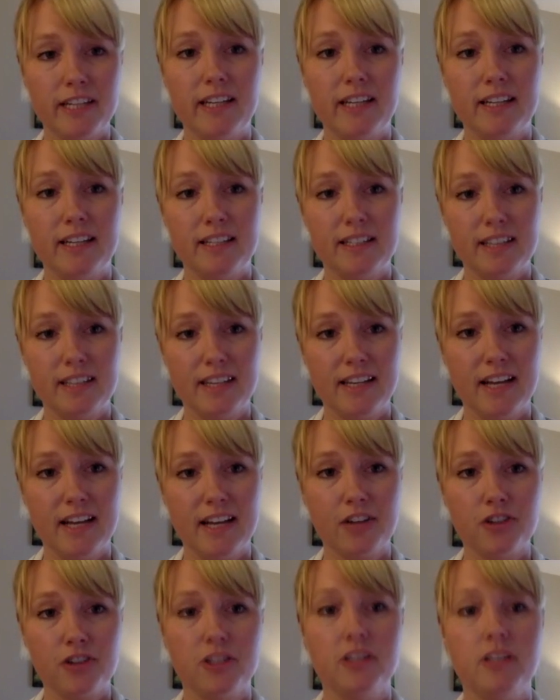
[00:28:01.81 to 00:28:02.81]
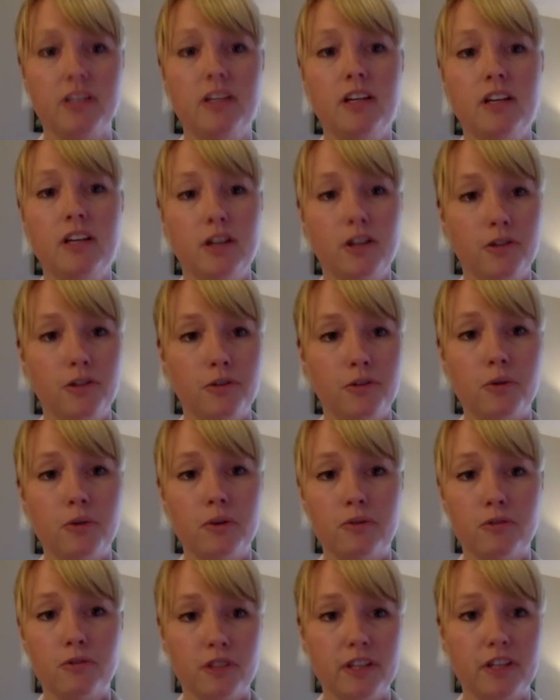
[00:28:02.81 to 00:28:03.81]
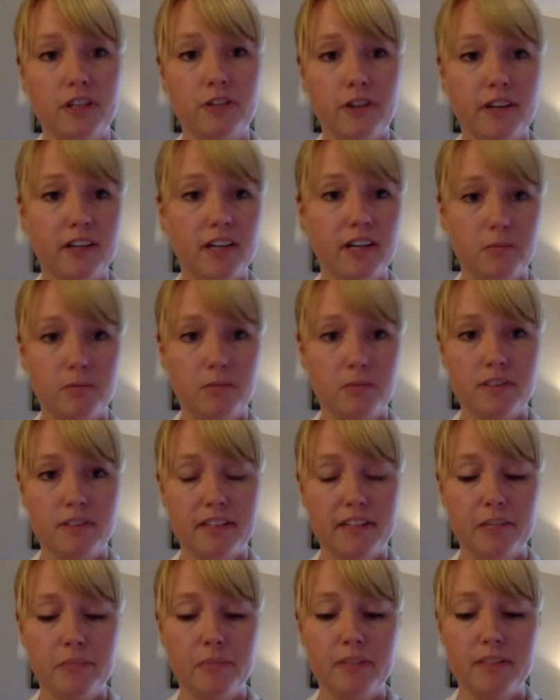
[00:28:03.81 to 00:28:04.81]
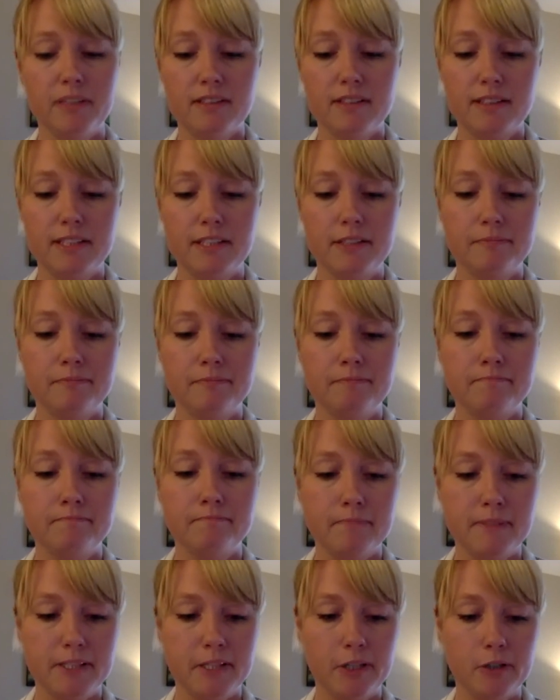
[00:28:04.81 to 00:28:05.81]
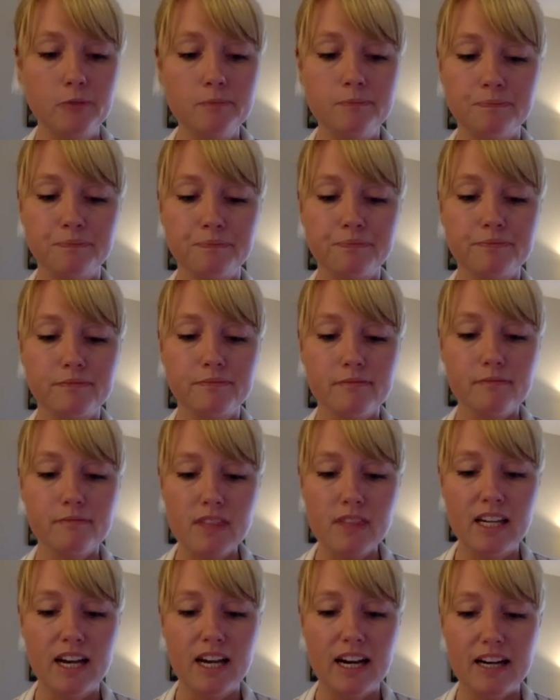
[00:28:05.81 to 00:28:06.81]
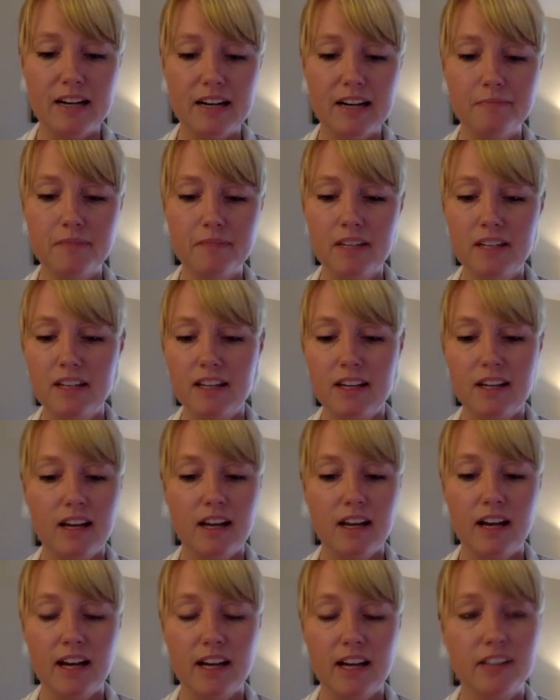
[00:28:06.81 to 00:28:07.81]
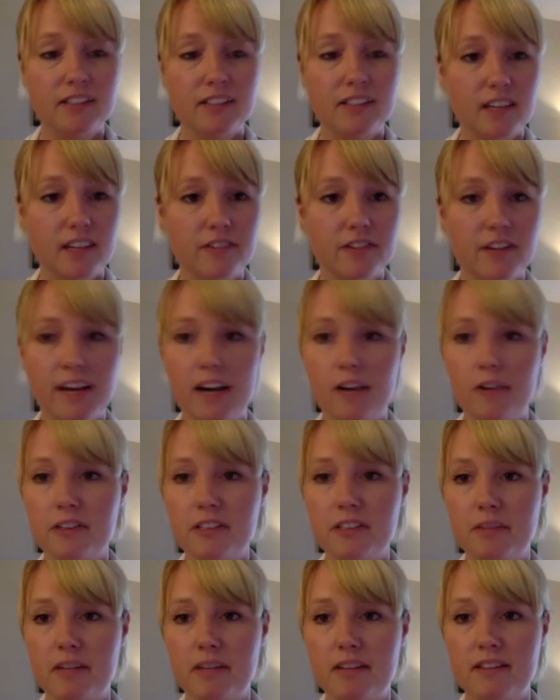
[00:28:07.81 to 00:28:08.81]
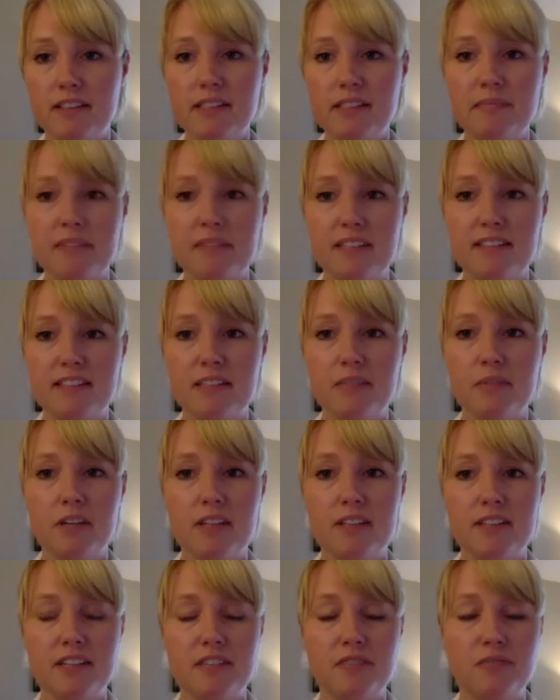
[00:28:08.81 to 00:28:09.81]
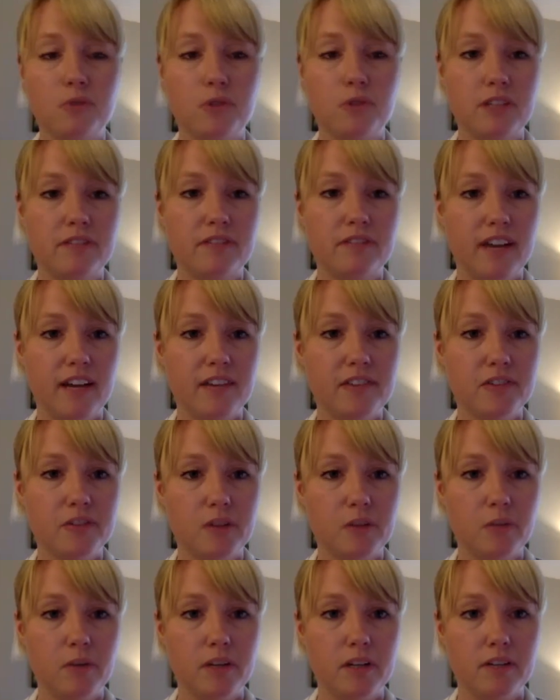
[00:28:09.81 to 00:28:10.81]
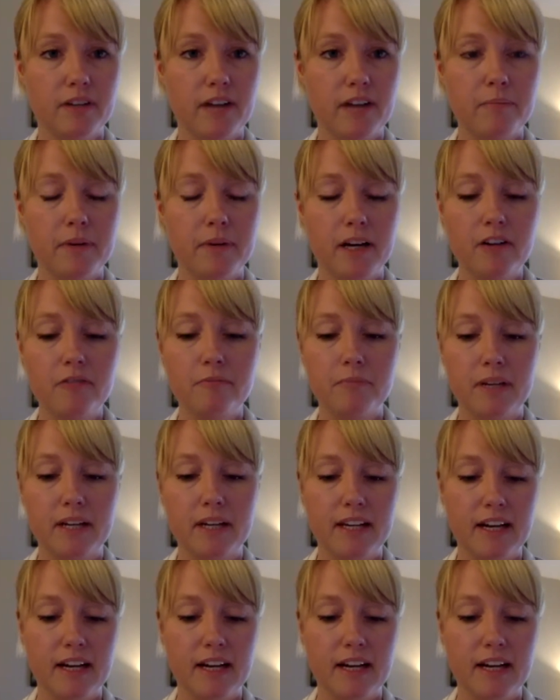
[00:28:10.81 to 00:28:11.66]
and connection through a really great couples therapist. So I could talk for hours about this, but I see we're at 10:45, so I want to wrap up. But